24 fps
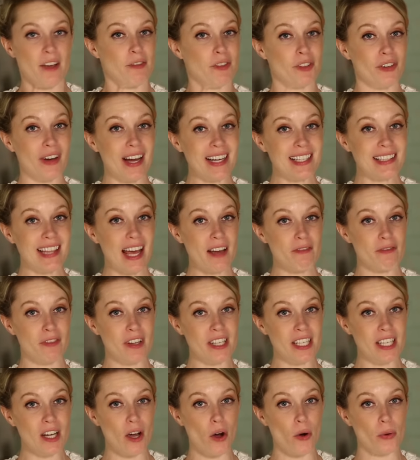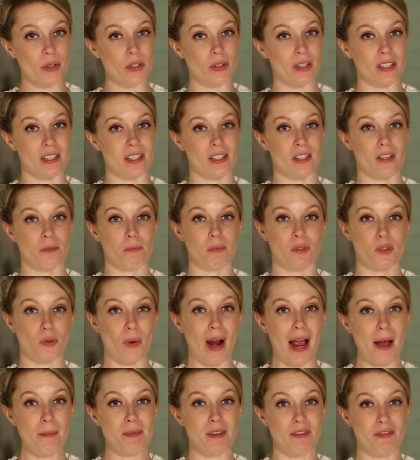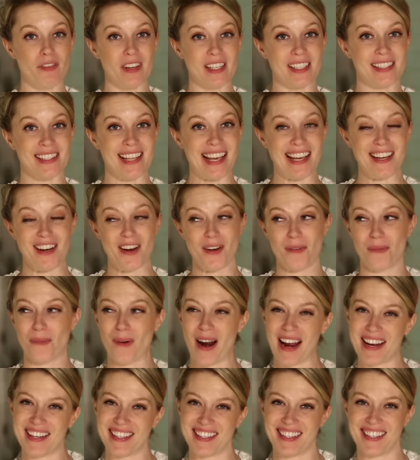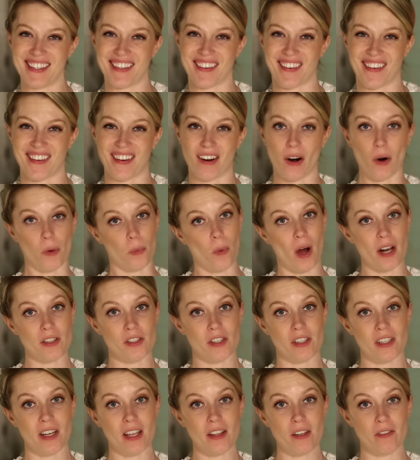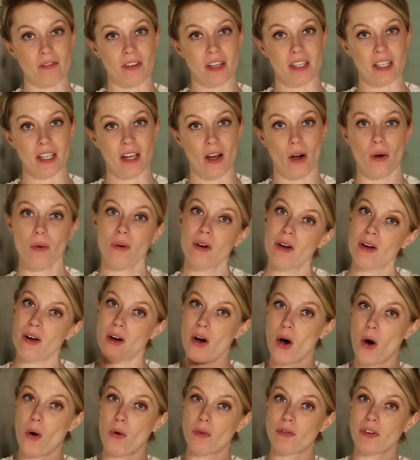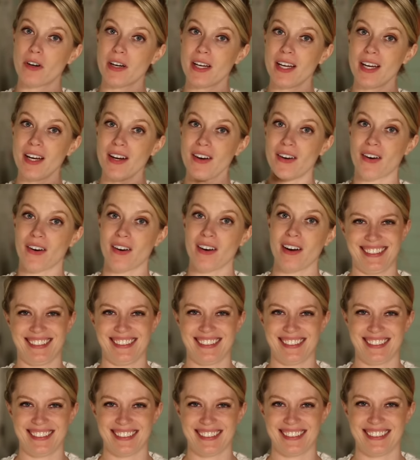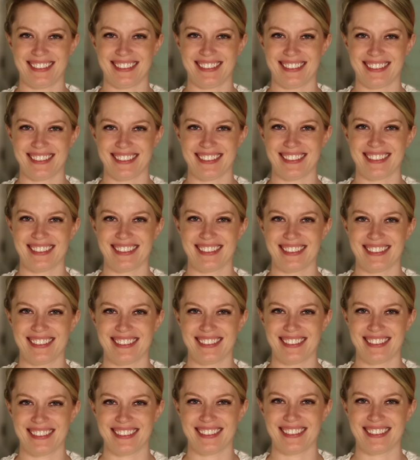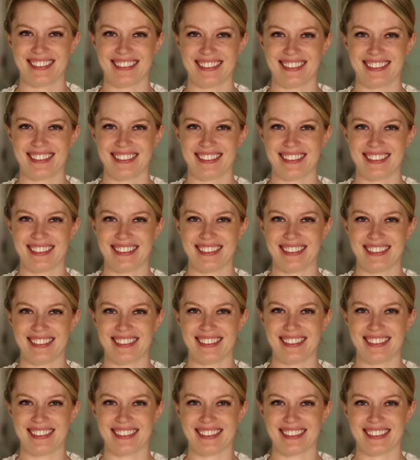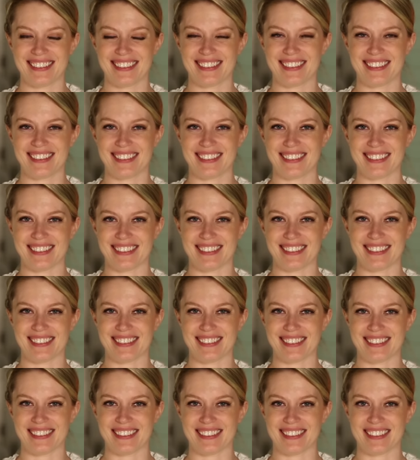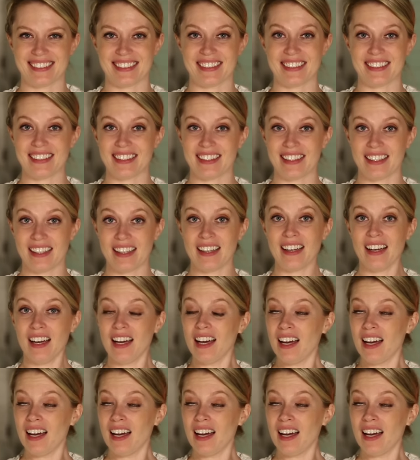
If you like that video, you can subscribe to FXated right here, or watch another video over here. Can you look at it? Is it bad?